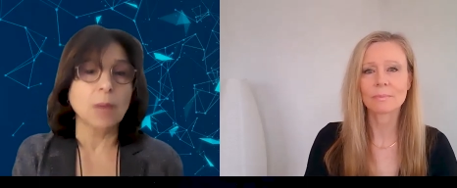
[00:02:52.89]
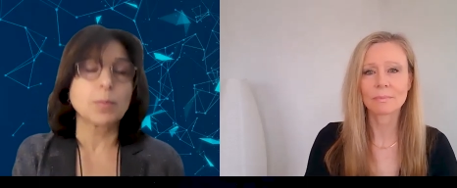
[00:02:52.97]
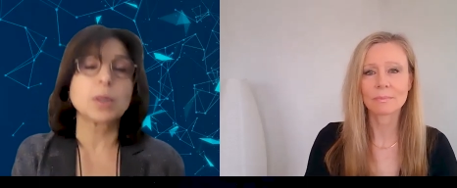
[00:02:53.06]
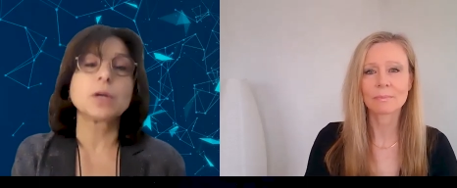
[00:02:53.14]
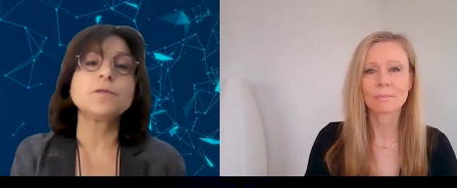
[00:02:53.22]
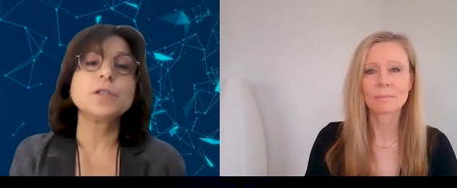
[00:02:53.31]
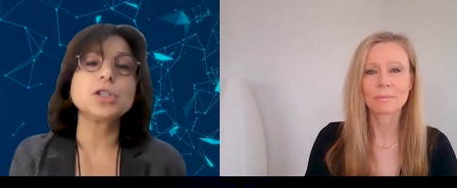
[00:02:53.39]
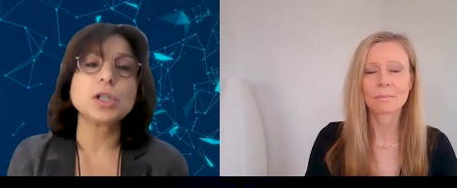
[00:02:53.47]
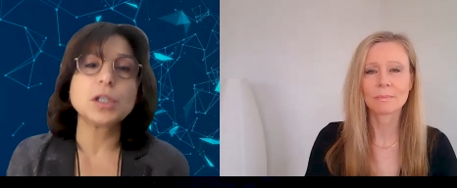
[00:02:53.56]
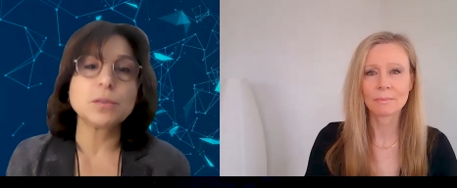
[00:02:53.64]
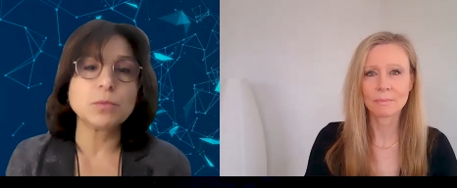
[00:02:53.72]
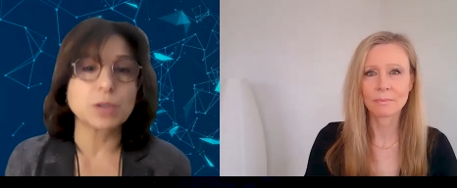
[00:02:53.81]
Speaker 1: But
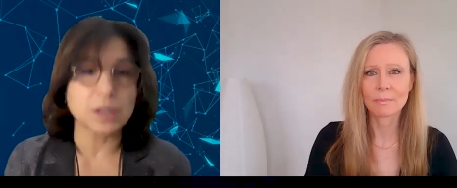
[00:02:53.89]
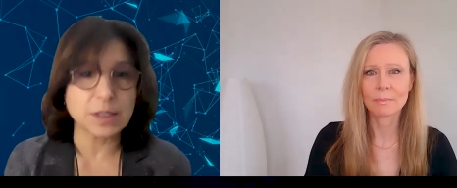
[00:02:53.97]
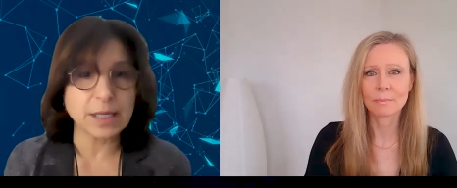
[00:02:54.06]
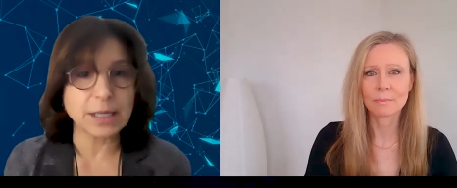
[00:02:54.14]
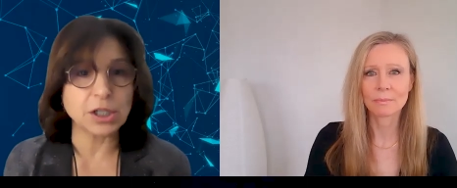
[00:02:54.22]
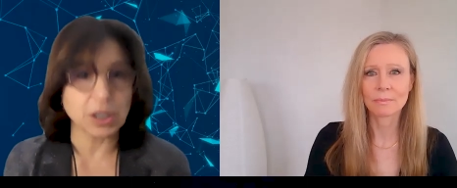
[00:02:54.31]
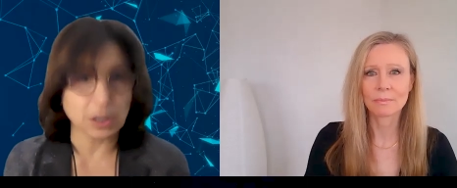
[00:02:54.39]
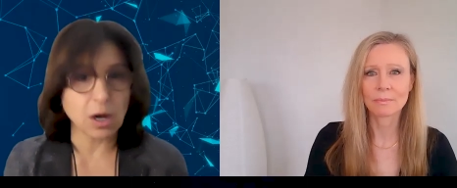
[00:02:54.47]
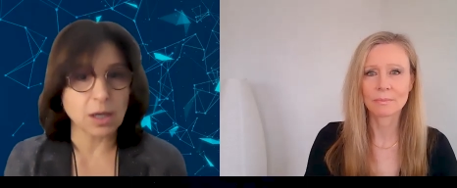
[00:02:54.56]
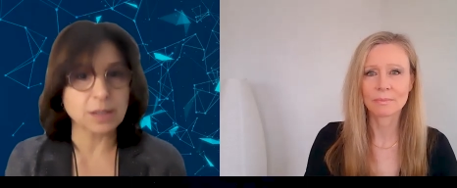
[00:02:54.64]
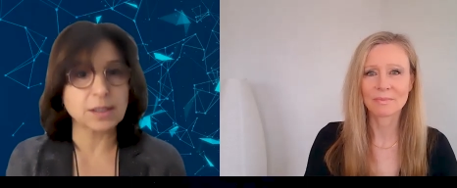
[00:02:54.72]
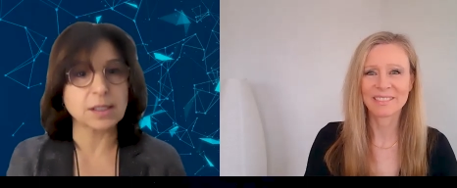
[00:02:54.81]
officially we're stage
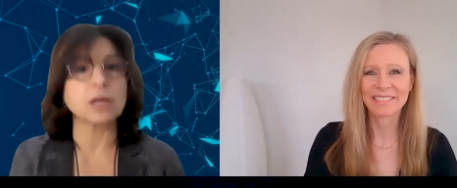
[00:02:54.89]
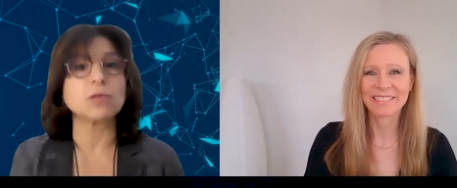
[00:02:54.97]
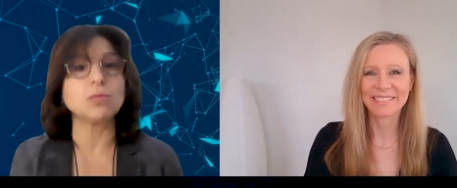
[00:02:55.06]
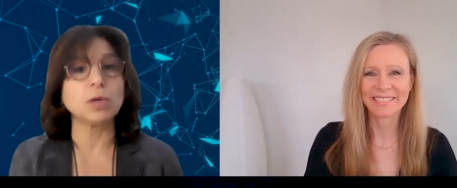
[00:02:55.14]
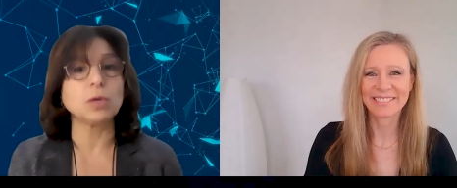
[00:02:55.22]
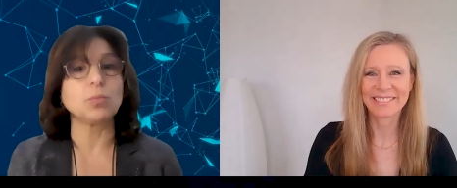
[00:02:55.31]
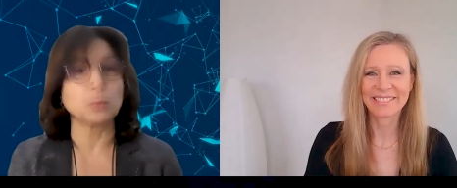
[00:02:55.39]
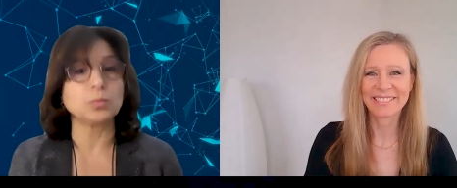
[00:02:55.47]
agnostic. We,